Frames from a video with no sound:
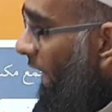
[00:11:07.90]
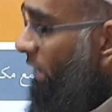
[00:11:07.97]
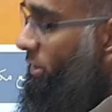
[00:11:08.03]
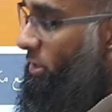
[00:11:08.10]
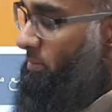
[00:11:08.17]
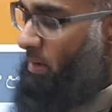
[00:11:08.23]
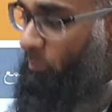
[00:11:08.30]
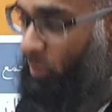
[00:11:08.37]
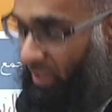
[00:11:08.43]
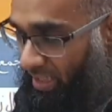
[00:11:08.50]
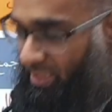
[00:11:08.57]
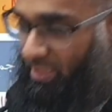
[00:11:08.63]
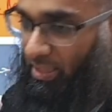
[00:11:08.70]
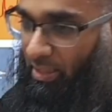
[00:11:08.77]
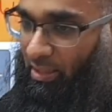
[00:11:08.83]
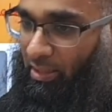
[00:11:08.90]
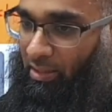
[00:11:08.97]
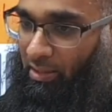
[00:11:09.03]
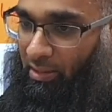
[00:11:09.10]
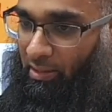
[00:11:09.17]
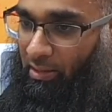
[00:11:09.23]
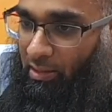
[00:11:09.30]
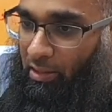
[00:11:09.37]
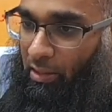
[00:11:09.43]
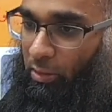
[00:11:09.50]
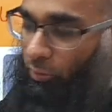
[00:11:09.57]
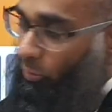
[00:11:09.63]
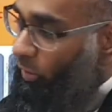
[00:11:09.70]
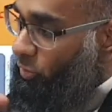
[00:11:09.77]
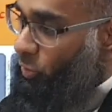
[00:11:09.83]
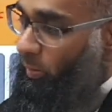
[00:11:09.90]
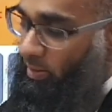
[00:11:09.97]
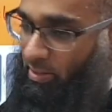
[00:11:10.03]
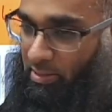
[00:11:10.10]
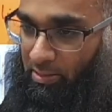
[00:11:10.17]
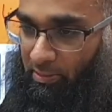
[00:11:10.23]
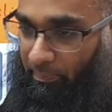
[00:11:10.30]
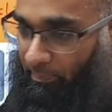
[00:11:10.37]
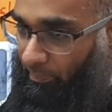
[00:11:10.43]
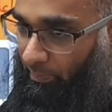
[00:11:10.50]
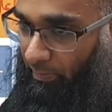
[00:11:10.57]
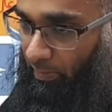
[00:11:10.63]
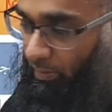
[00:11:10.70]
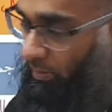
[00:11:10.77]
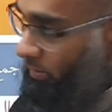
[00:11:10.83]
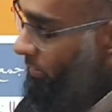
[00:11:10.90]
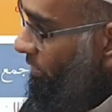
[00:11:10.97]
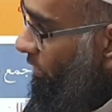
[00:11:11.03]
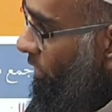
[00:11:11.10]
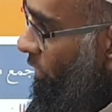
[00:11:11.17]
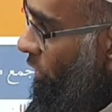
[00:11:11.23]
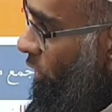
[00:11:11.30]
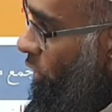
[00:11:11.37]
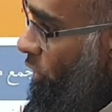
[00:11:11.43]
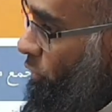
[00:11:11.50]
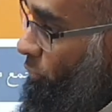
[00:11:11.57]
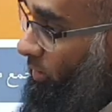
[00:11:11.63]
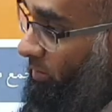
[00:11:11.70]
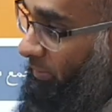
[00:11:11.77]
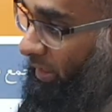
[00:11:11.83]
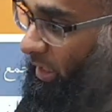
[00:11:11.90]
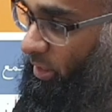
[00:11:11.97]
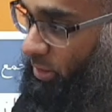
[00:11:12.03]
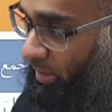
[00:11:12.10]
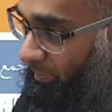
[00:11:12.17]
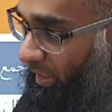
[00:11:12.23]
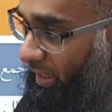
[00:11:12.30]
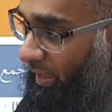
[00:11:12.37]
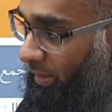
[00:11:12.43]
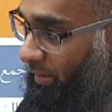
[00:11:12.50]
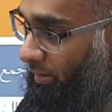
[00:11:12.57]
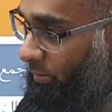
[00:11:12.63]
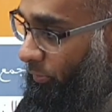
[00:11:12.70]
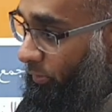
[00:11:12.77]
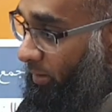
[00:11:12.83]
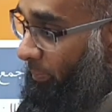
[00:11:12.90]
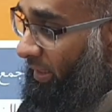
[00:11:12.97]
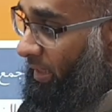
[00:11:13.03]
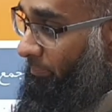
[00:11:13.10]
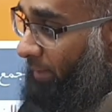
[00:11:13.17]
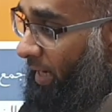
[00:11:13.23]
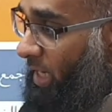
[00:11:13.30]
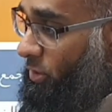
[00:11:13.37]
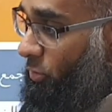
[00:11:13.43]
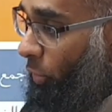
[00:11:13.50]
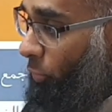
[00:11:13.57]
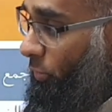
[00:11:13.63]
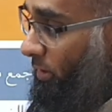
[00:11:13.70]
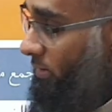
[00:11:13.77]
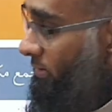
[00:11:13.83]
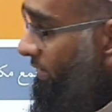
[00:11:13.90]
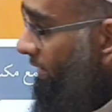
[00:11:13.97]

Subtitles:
And jama' mukassar, you got a choice. You can make it jama', you can make it match, or you can